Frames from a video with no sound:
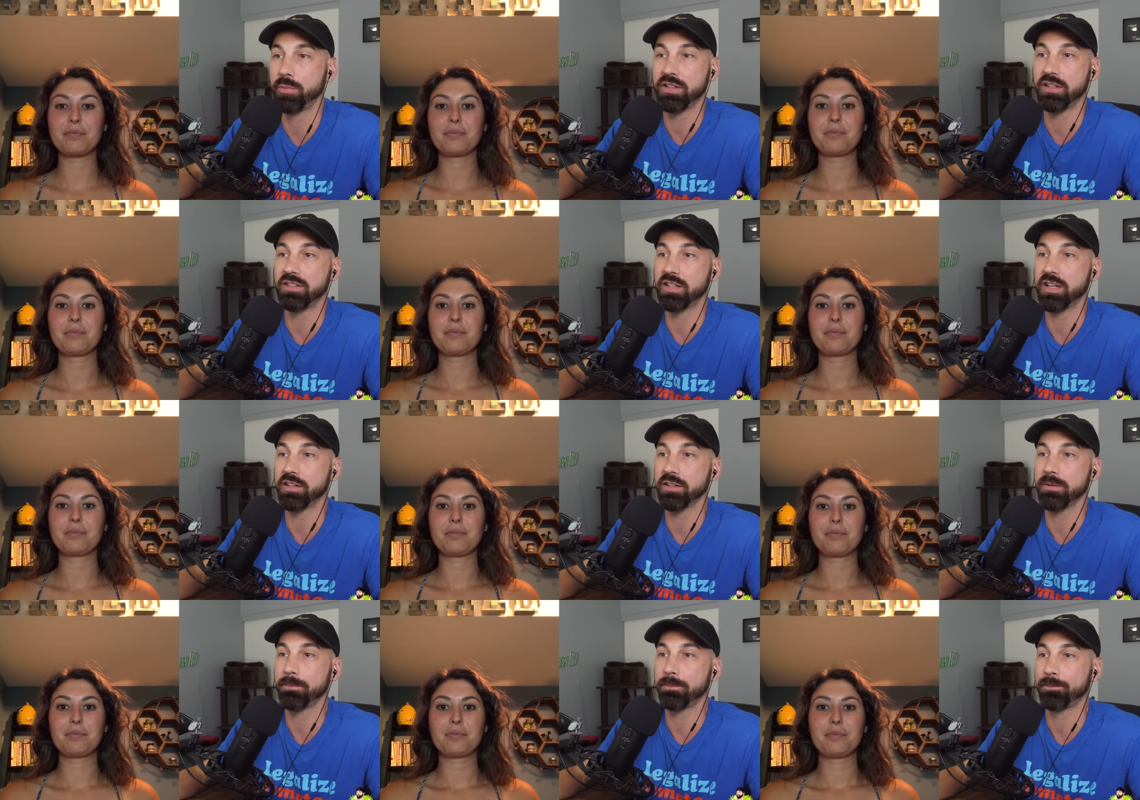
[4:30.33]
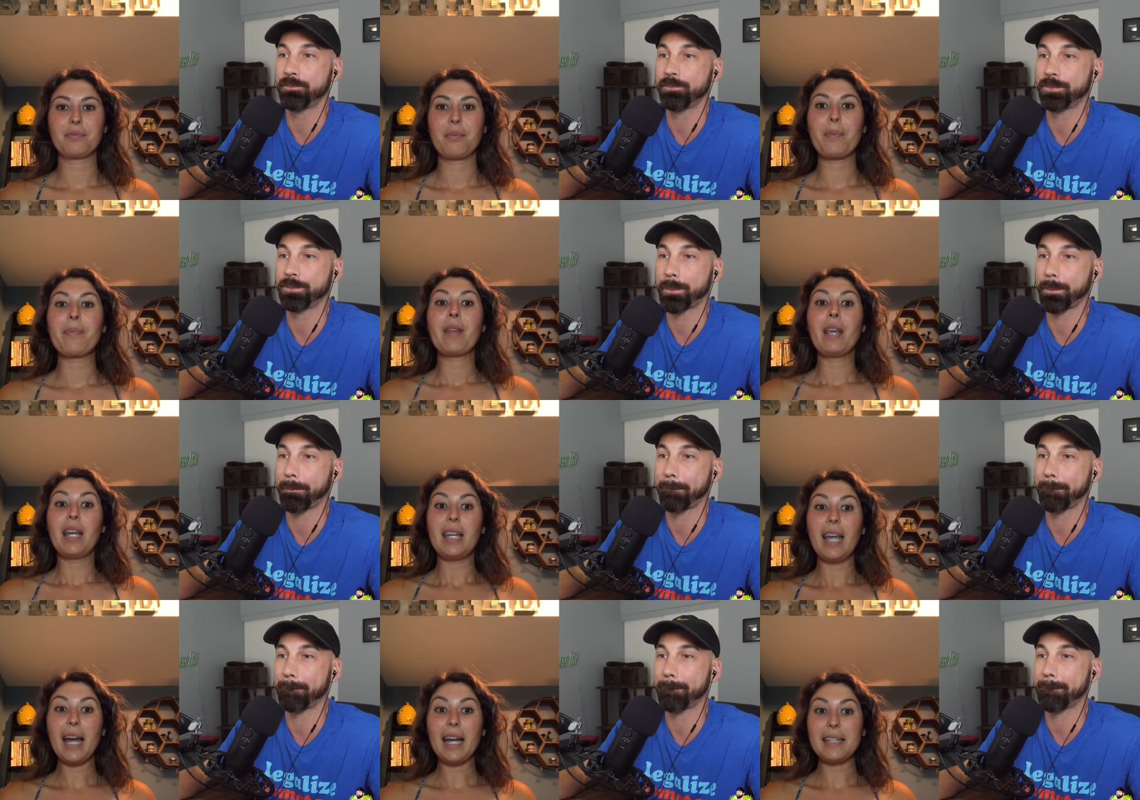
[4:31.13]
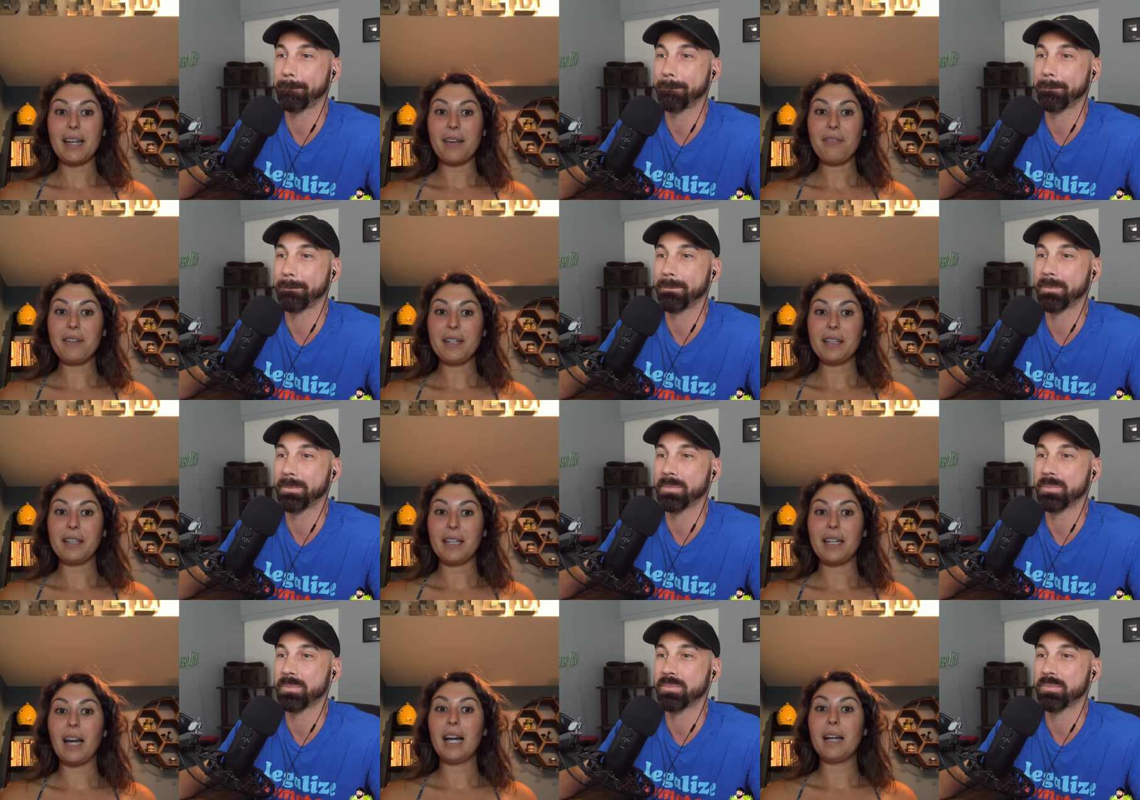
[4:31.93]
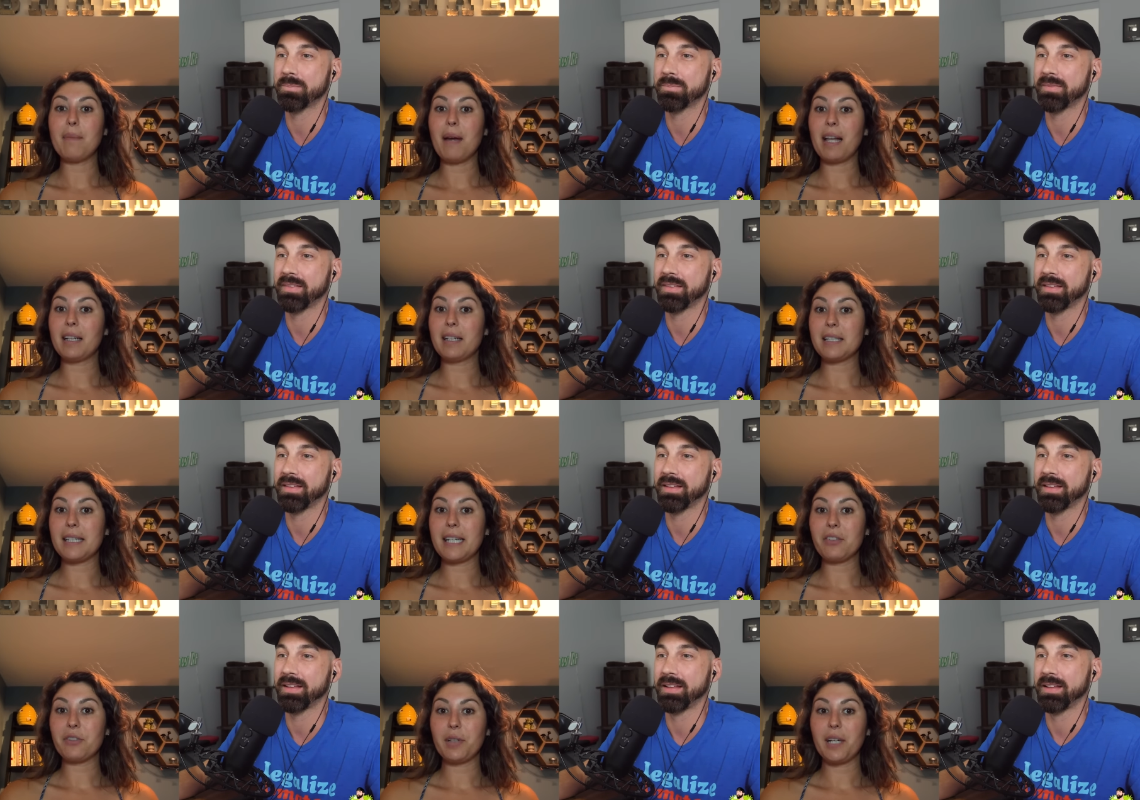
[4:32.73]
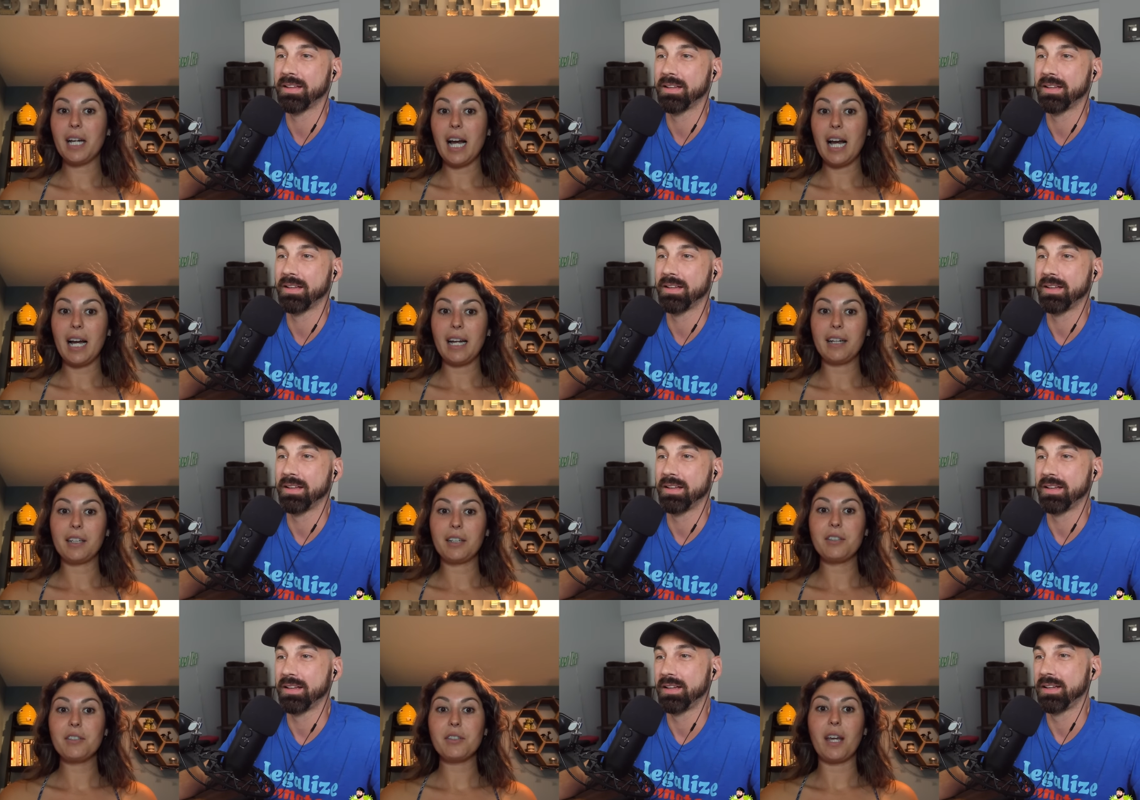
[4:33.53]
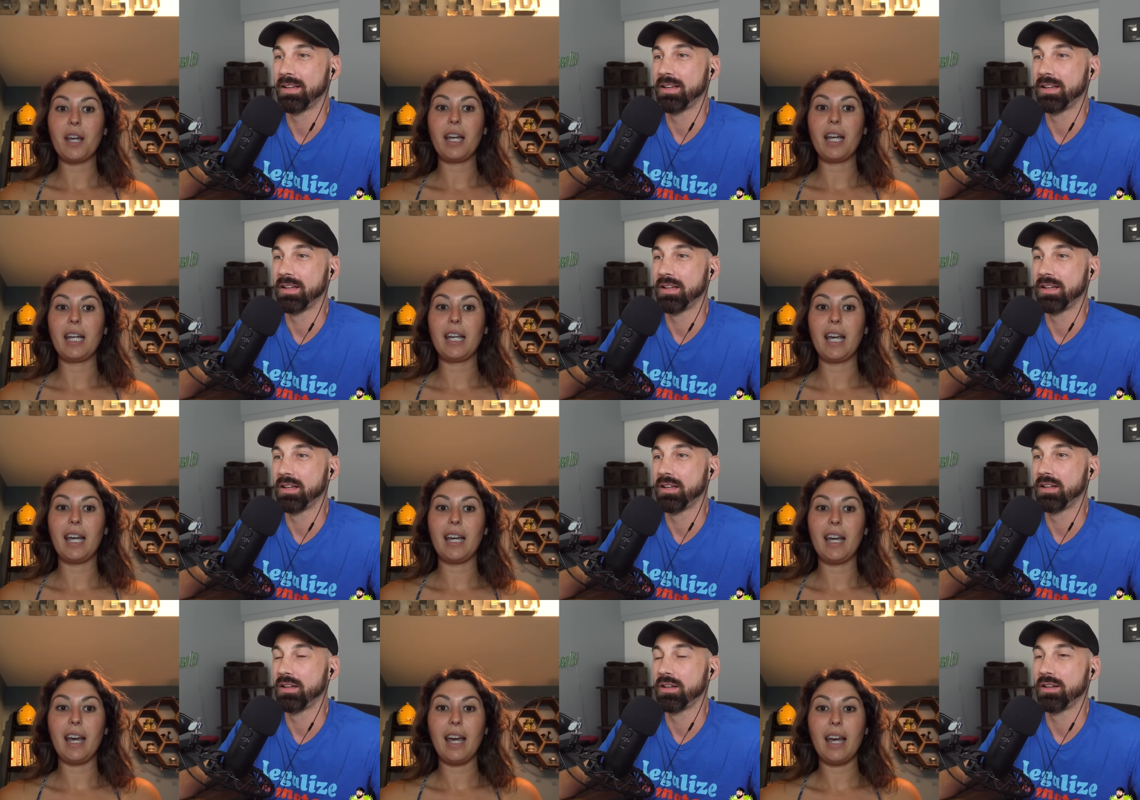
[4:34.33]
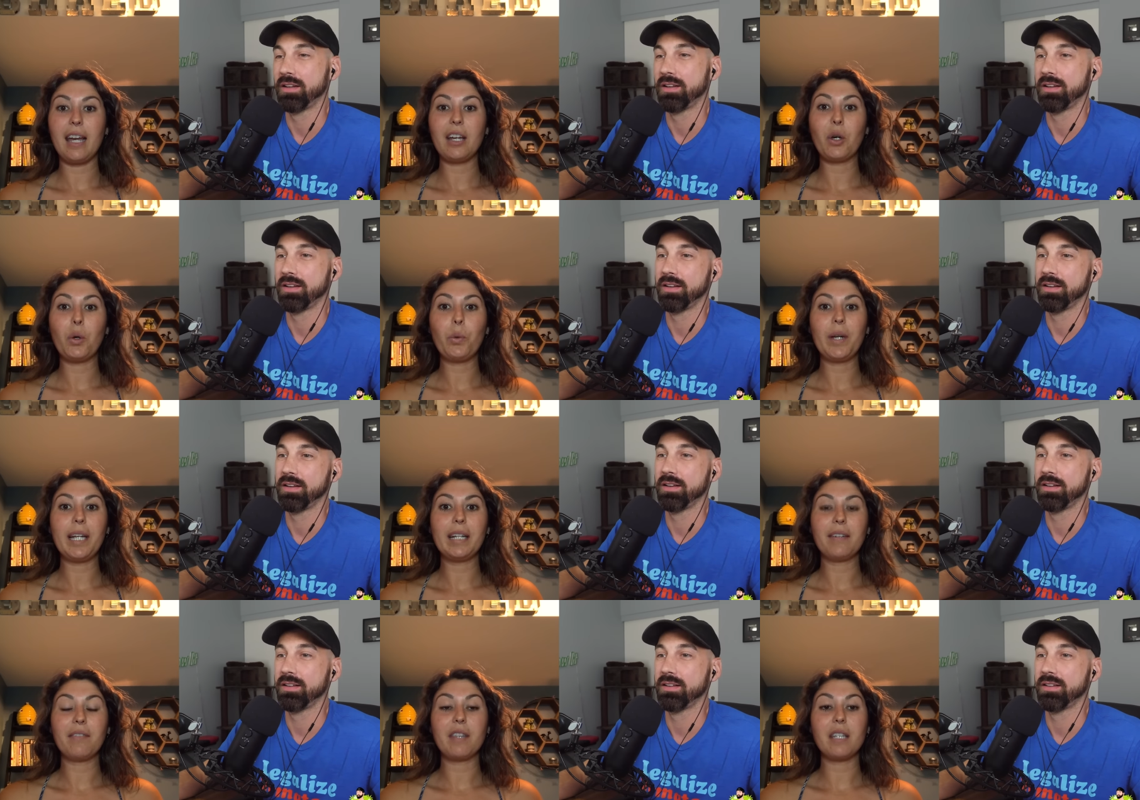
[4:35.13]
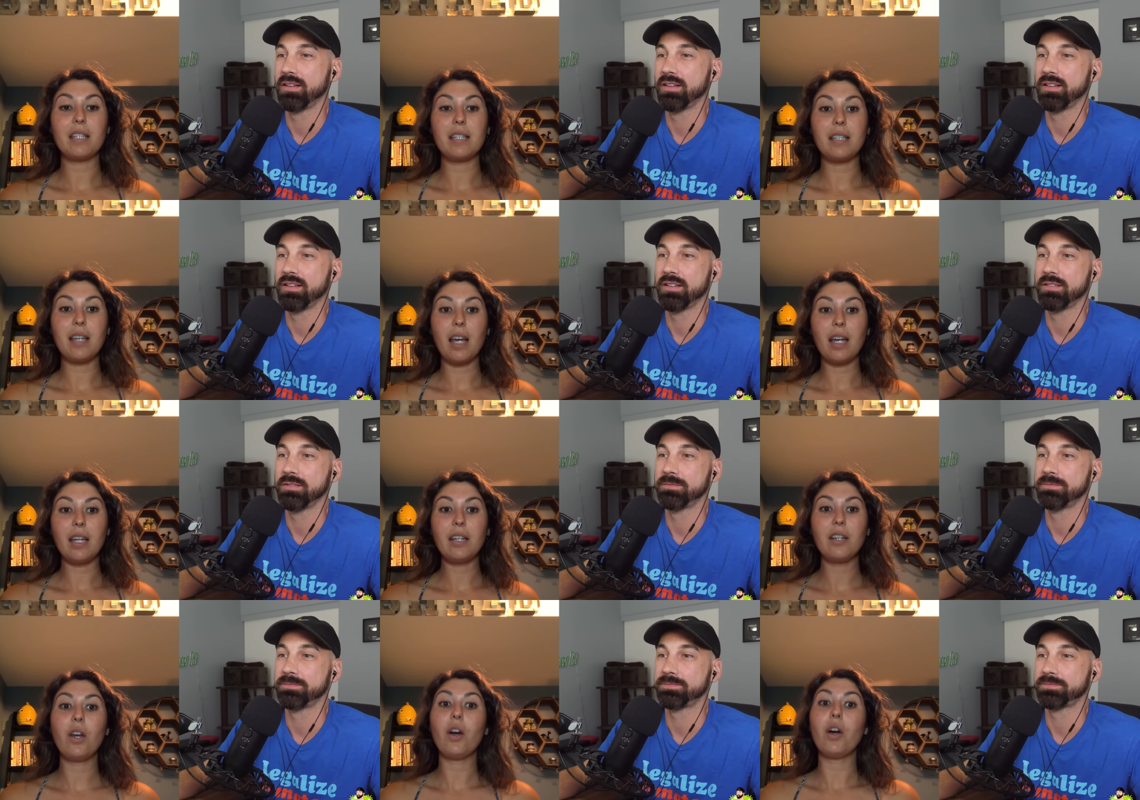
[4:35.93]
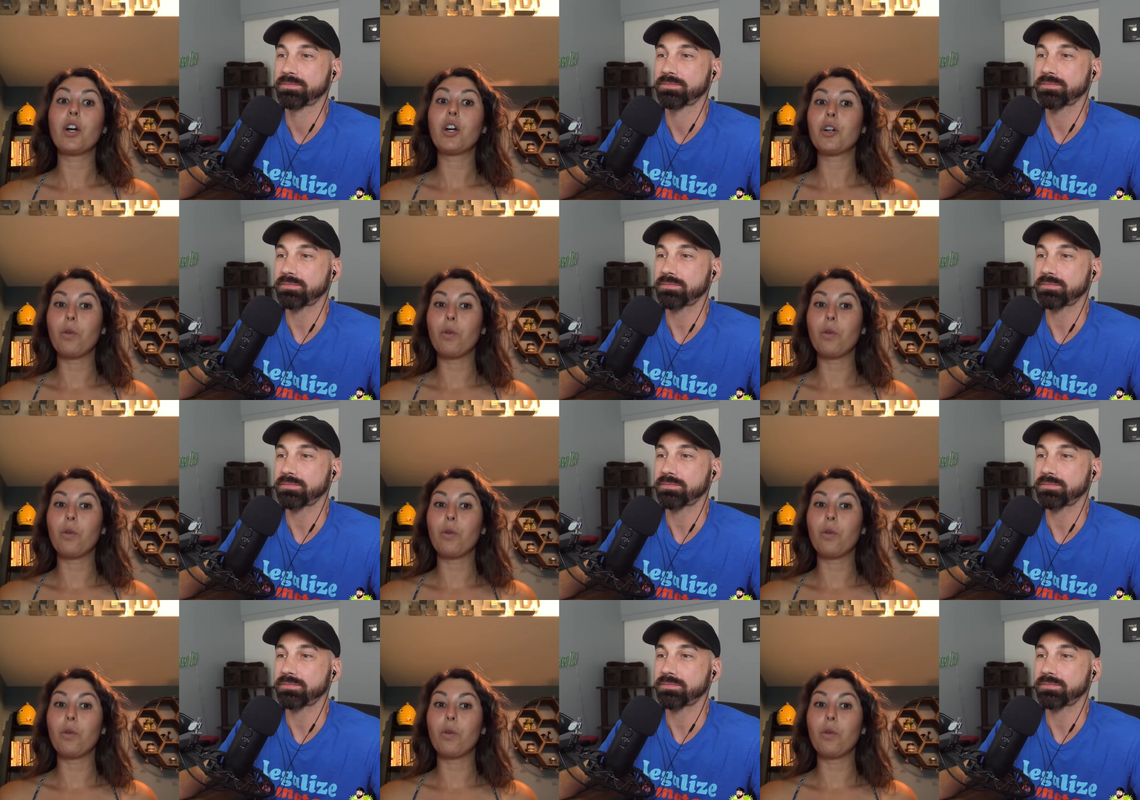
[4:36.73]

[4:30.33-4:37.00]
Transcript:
Speaker 1: we did together?
Speaker 2: Yeah, definitely. I'm Alexandria Irons, aka Queen of the Sun